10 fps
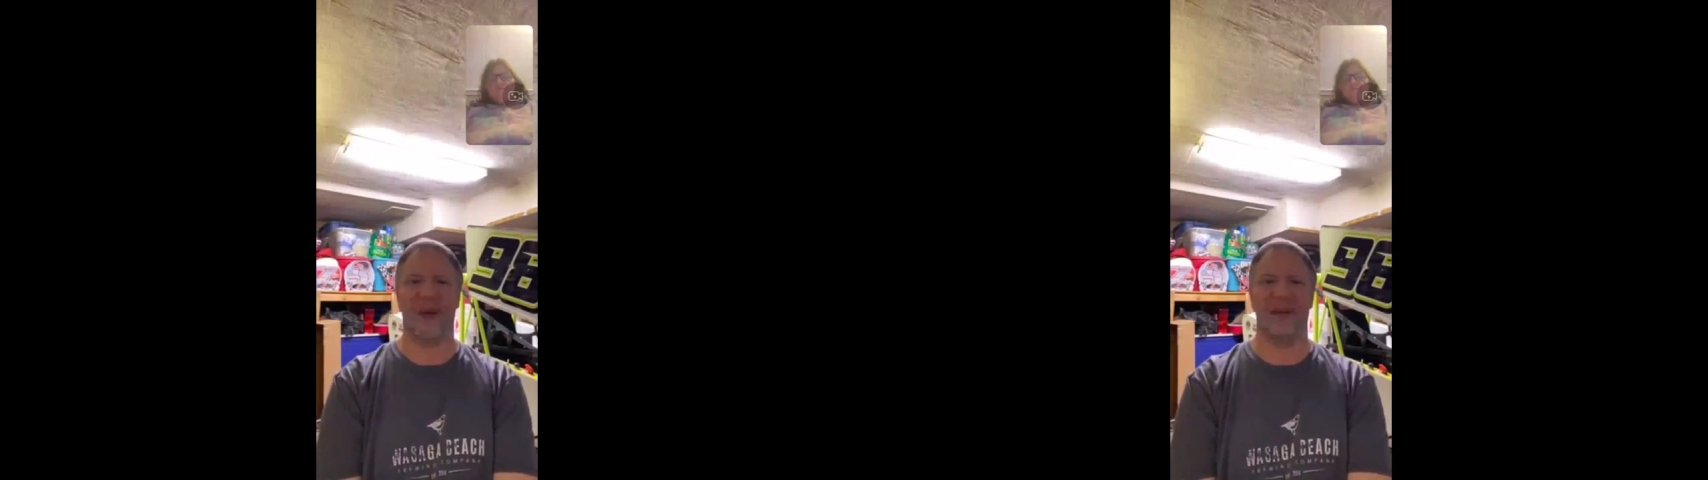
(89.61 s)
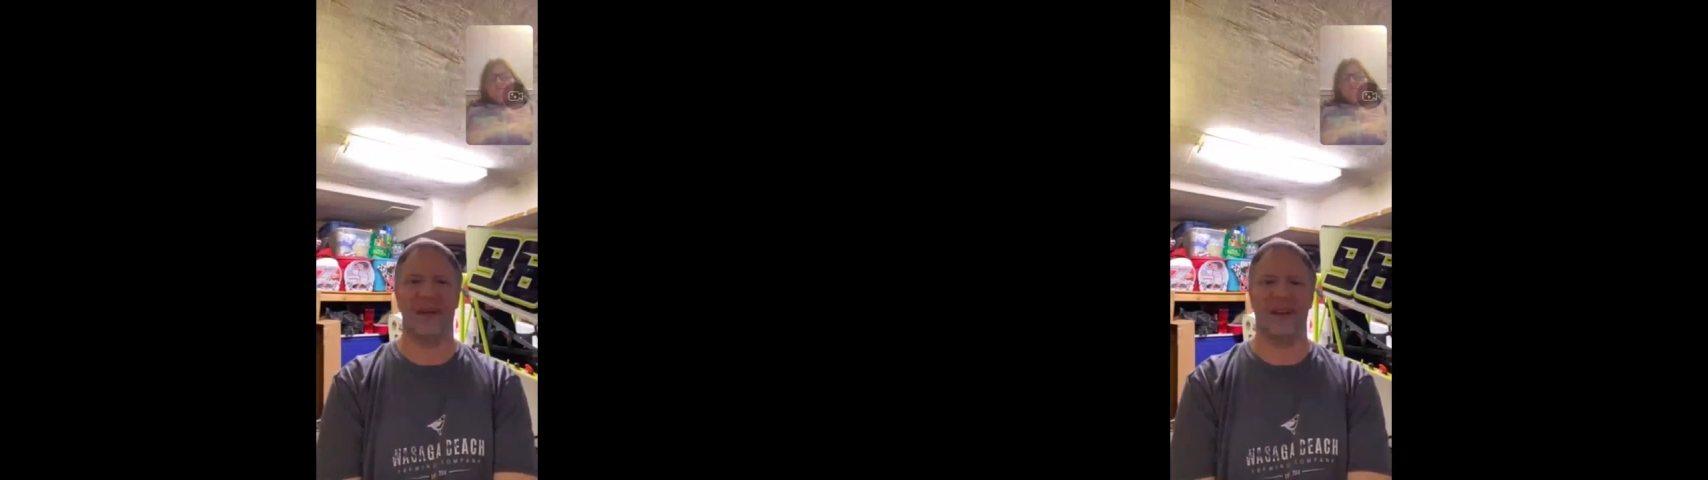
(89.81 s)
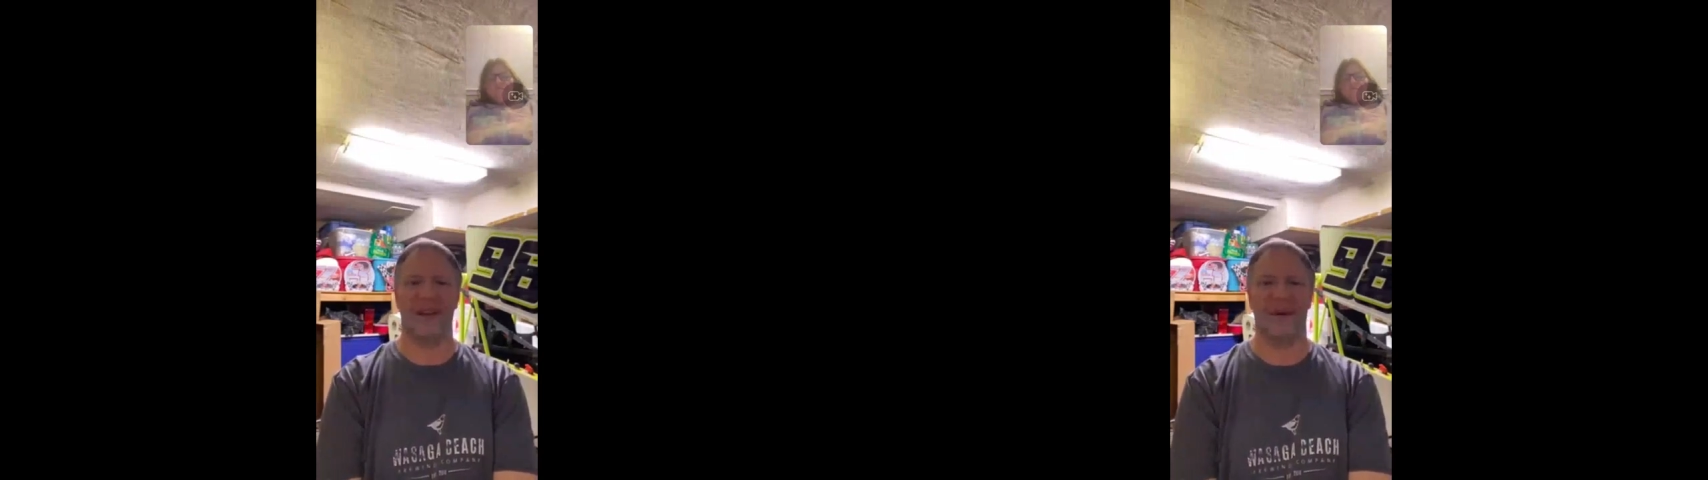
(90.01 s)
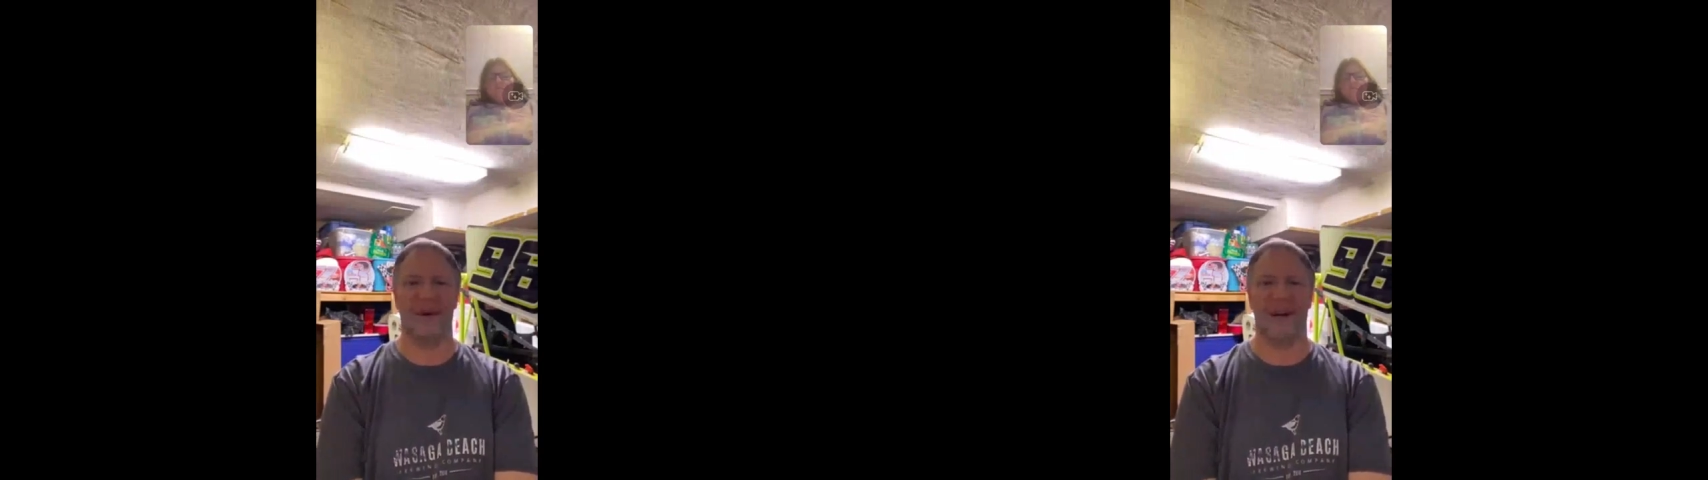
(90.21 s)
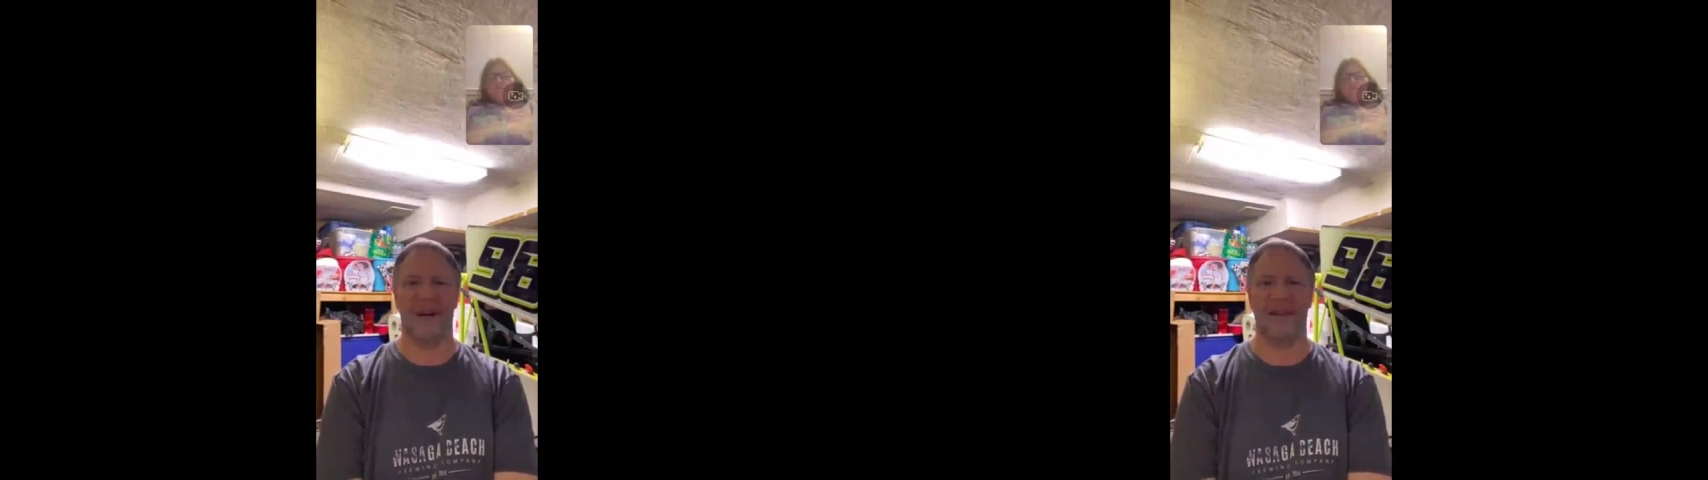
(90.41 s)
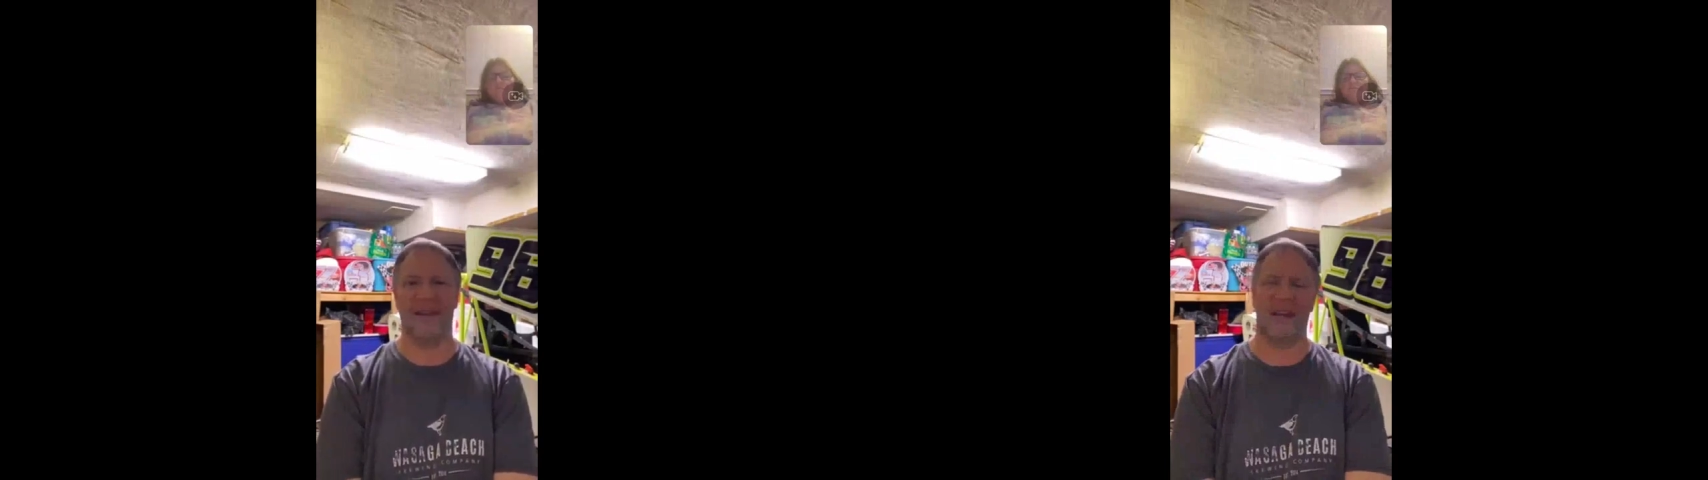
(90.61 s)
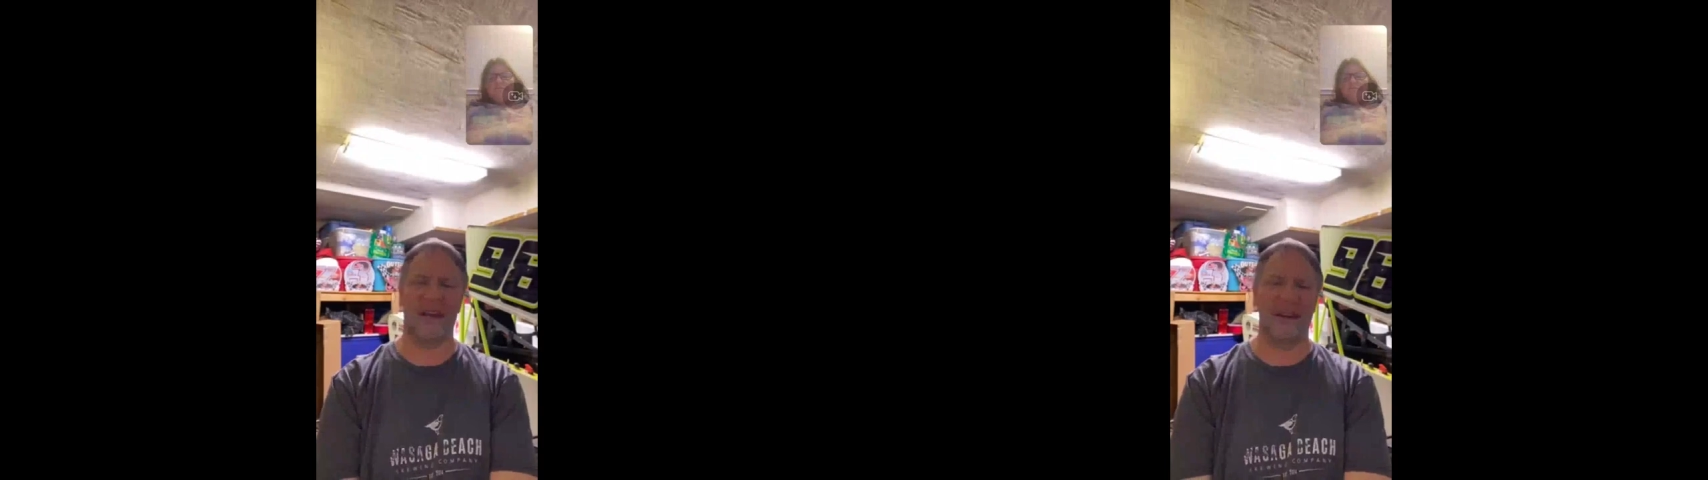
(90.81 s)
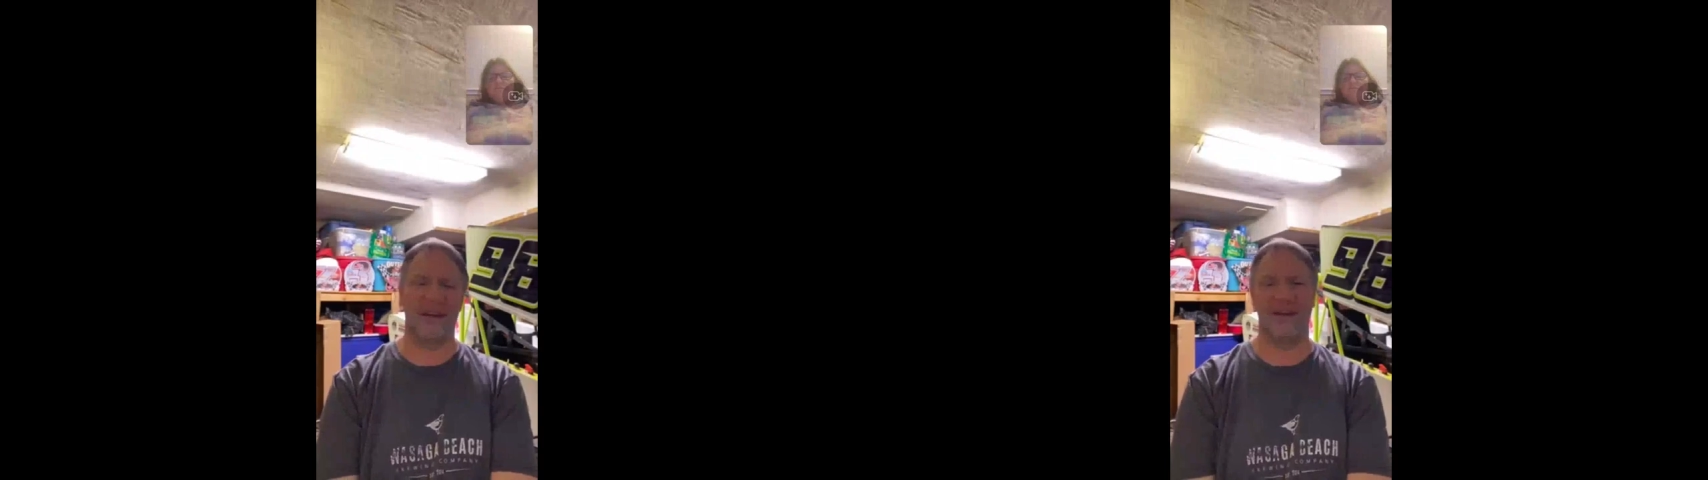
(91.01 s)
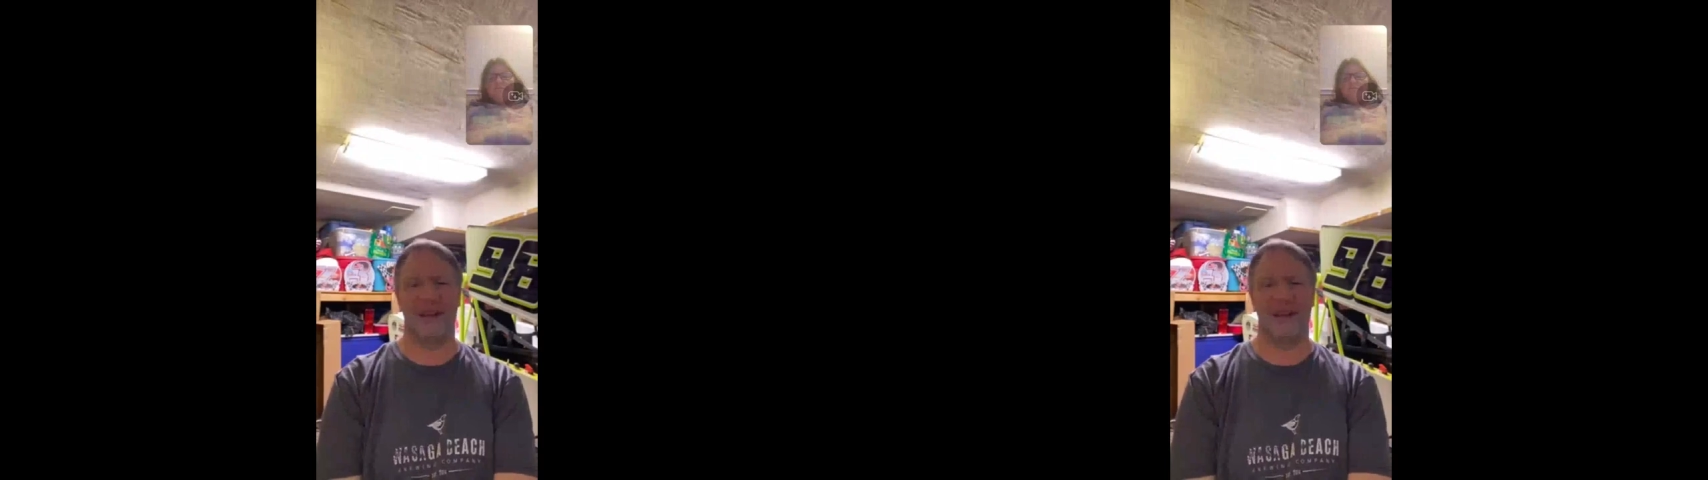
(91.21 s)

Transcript: had to deal with, and then